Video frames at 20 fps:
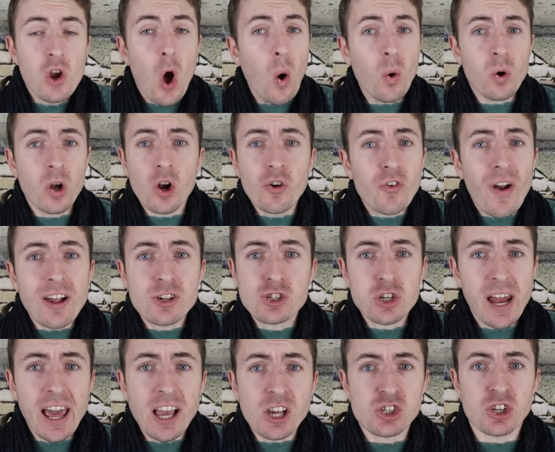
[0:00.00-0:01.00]
no
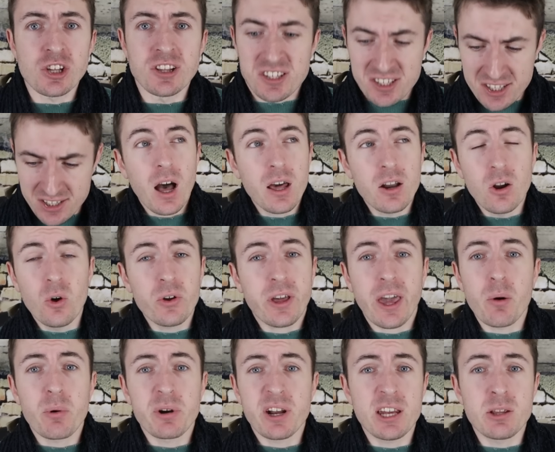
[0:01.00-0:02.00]
congratulations, I don't
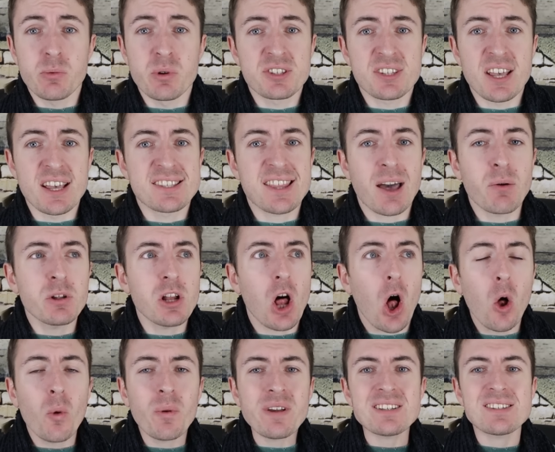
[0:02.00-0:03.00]
care what anyone says, that will
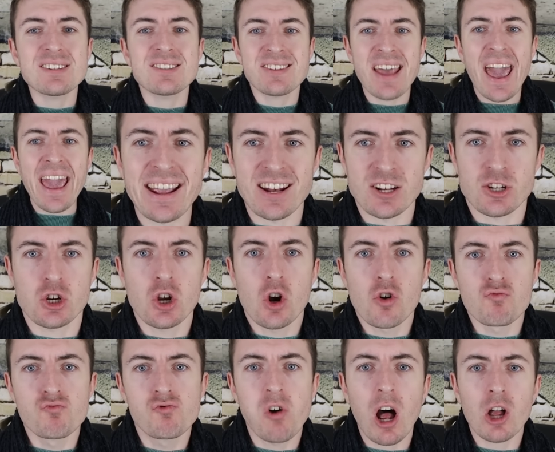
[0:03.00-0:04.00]
always taint
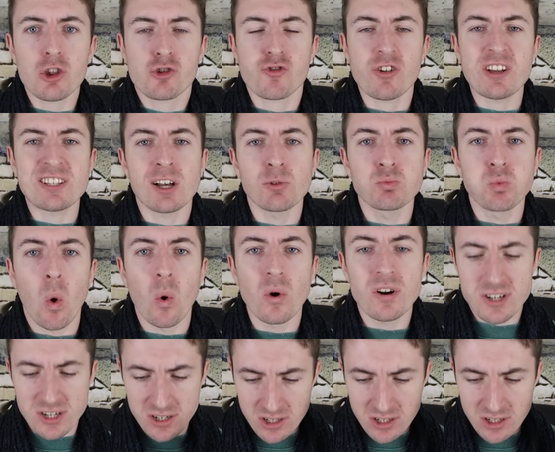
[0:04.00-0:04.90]
Rodri's award.